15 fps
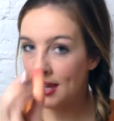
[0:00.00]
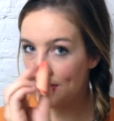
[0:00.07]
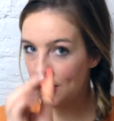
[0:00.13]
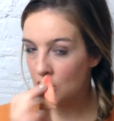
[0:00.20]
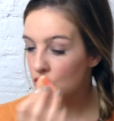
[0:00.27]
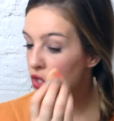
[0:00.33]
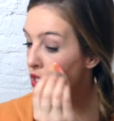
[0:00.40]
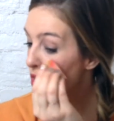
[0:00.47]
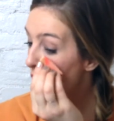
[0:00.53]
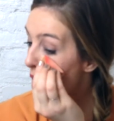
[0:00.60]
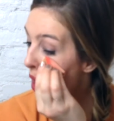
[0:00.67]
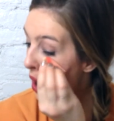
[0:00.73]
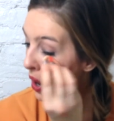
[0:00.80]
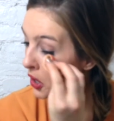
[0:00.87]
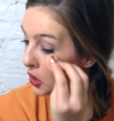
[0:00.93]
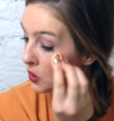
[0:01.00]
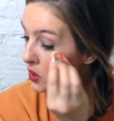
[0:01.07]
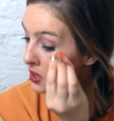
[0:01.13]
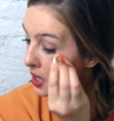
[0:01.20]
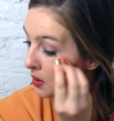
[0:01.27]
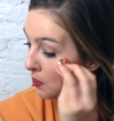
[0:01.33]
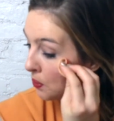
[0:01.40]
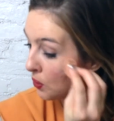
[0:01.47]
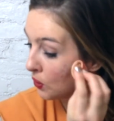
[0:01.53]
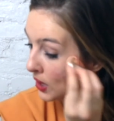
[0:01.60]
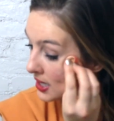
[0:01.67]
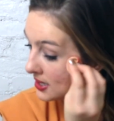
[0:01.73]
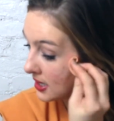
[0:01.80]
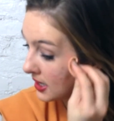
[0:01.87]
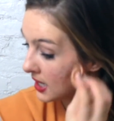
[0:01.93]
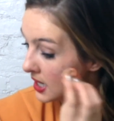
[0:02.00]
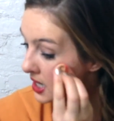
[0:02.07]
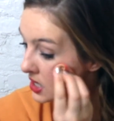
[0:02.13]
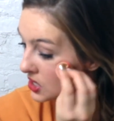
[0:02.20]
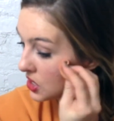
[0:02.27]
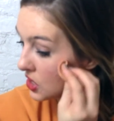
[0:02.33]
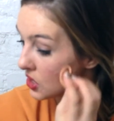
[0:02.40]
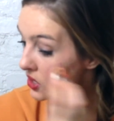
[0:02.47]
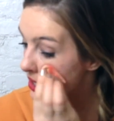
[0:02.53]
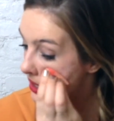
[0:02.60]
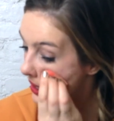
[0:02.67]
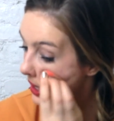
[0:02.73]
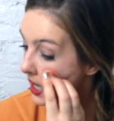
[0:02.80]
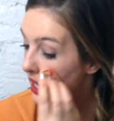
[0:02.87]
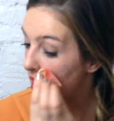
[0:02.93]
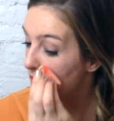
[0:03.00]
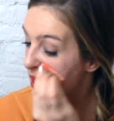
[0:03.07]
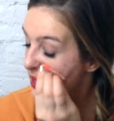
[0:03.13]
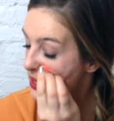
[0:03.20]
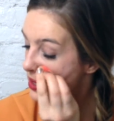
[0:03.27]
and then just all you're doing is kind of pressing it into your skin.